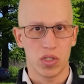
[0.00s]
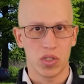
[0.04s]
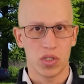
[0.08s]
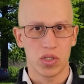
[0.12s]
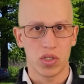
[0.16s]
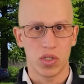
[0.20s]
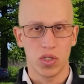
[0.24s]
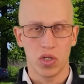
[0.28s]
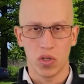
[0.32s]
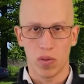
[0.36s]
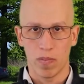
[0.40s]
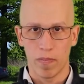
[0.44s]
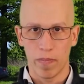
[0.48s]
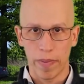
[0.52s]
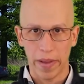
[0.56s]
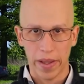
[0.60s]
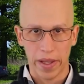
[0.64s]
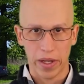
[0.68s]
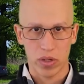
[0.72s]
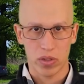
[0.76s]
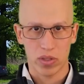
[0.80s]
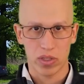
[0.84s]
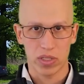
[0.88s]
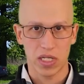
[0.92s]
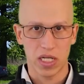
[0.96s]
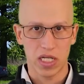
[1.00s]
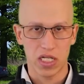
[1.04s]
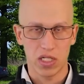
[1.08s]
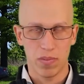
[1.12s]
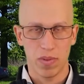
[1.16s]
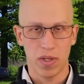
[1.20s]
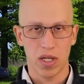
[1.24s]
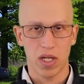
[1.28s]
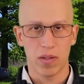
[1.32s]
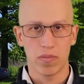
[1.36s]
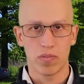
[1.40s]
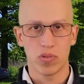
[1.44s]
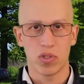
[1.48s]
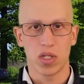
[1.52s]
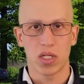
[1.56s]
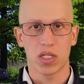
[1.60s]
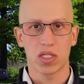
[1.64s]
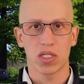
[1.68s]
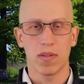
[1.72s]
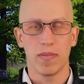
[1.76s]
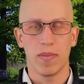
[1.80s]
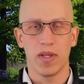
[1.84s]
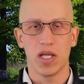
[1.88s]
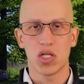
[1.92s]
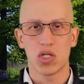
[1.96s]
is your bigger size pickup
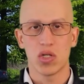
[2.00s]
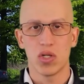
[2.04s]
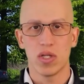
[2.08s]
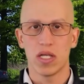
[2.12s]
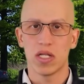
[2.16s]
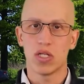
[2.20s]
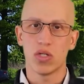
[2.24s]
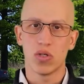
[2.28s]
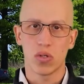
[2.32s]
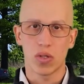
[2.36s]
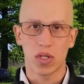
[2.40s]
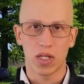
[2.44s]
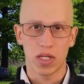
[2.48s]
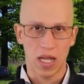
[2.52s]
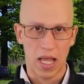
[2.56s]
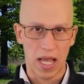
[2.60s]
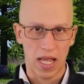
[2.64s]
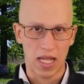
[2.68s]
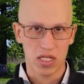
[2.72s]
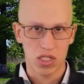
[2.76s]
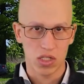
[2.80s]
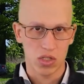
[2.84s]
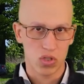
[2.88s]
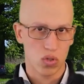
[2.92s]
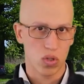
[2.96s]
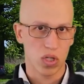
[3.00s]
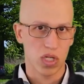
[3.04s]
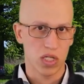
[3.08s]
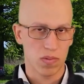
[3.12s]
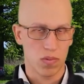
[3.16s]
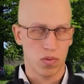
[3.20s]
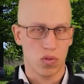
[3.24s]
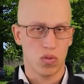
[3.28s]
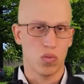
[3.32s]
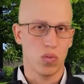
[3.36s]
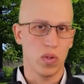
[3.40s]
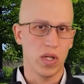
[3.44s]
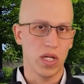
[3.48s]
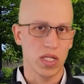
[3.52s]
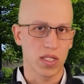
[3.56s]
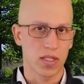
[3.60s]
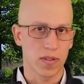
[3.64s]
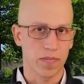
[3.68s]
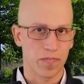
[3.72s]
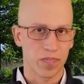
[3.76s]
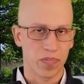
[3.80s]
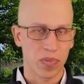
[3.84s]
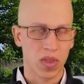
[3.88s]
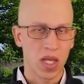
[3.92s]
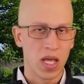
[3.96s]
trucks to make sure that you can actually transport weight.
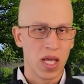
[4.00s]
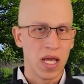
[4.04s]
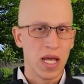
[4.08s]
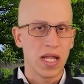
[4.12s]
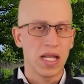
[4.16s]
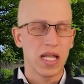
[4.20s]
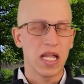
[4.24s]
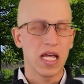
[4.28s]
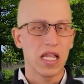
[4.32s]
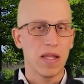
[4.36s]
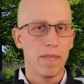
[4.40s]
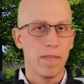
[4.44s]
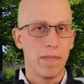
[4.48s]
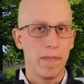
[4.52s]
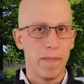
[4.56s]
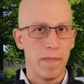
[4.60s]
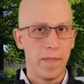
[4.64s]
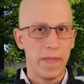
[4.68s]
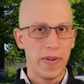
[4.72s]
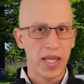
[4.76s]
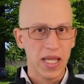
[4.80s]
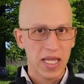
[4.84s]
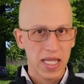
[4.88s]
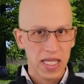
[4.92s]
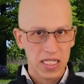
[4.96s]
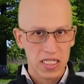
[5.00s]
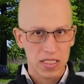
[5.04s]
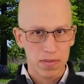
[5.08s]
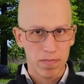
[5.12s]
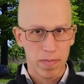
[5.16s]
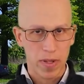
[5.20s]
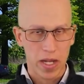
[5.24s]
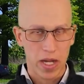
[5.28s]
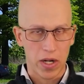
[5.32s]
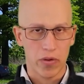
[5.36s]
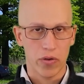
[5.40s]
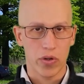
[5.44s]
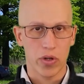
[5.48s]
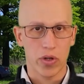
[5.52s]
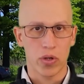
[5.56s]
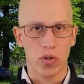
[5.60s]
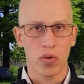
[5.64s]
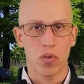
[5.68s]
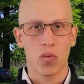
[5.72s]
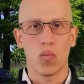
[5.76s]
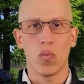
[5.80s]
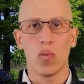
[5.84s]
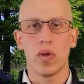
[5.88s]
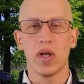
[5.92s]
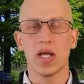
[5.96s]
Now the biggest
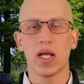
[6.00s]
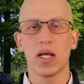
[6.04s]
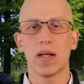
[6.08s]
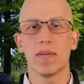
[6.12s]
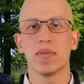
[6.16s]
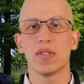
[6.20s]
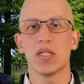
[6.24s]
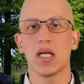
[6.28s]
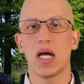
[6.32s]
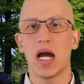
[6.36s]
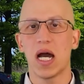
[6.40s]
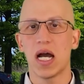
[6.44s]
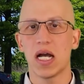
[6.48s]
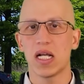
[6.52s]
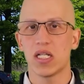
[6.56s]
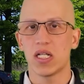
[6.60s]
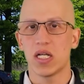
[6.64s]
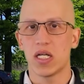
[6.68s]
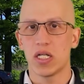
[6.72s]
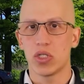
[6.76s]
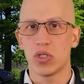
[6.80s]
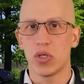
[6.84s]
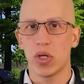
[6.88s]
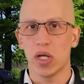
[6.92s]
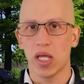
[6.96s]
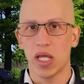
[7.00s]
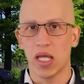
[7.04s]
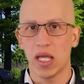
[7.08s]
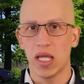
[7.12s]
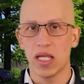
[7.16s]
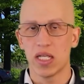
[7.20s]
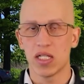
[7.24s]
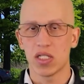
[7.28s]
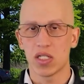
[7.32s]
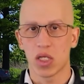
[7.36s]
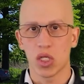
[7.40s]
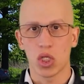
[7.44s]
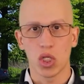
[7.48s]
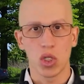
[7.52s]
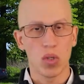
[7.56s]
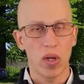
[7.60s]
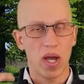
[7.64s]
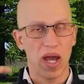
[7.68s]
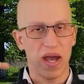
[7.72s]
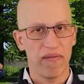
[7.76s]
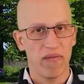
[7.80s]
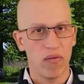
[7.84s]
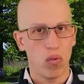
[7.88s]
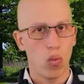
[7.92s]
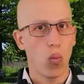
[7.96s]
barrier when it comes to hotshot trucking is you
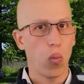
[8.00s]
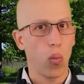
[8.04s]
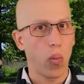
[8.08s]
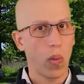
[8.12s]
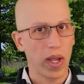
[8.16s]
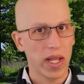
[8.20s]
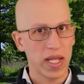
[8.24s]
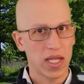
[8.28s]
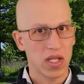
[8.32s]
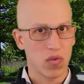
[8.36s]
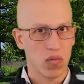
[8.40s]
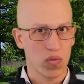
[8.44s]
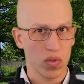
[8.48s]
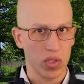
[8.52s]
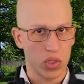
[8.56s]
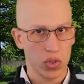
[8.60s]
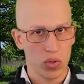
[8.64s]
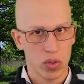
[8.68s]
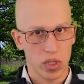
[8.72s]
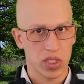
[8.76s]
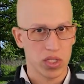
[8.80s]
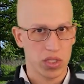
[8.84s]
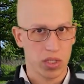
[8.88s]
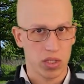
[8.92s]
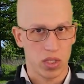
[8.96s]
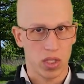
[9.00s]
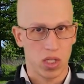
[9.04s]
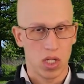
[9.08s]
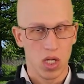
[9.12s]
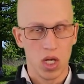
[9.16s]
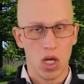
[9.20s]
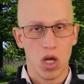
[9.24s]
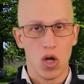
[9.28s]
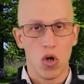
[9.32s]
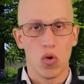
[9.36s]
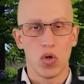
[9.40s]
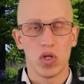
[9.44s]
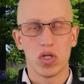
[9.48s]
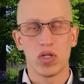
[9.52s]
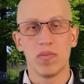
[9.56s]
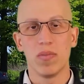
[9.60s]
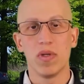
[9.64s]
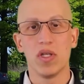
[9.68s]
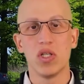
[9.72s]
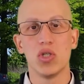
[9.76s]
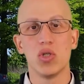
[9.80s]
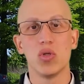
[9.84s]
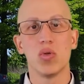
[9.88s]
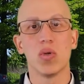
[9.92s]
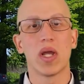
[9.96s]
have a weight restriction, which
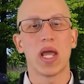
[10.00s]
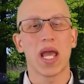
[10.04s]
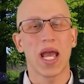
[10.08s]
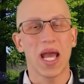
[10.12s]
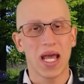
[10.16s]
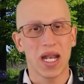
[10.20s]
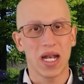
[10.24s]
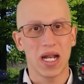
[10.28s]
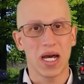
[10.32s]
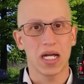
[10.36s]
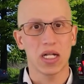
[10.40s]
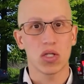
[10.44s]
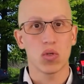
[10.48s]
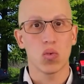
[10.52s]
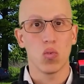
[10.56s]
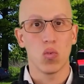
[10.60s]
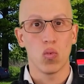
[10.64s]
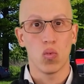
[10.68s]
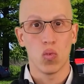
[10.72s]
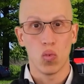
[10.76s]
means you cannot